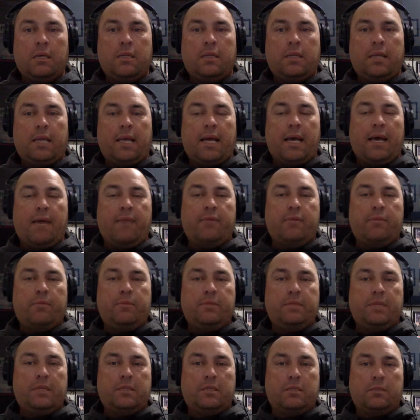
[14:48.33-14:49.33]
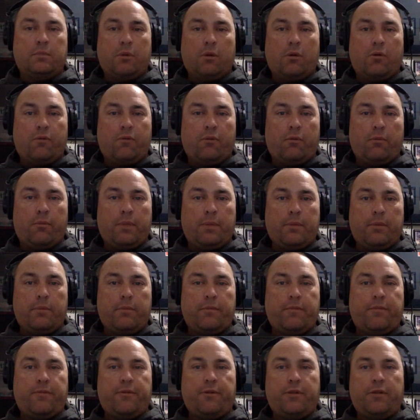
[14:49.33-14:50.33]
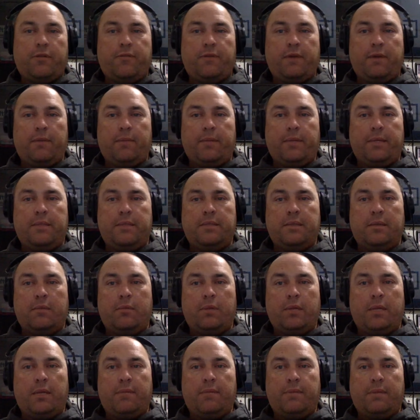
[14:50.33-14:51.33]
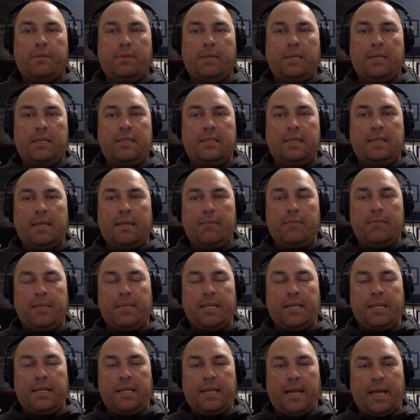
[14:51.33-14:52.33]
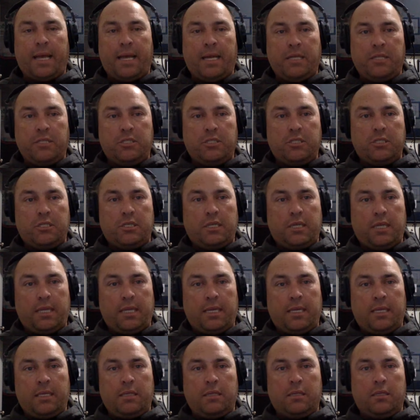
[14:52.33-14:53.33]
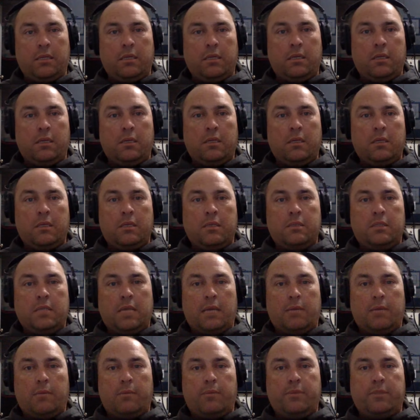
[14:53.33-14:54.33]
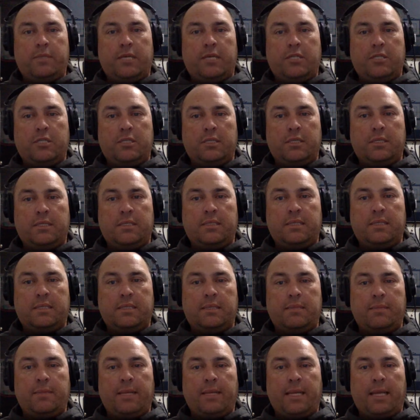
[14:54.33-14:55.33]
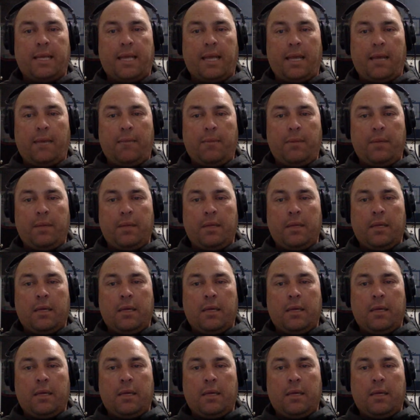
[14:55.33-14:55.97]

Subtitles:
They have to possess the ball for a minimum of 35 minutes. That would give them a 10-minute edge in time of possession in a 60-minute game.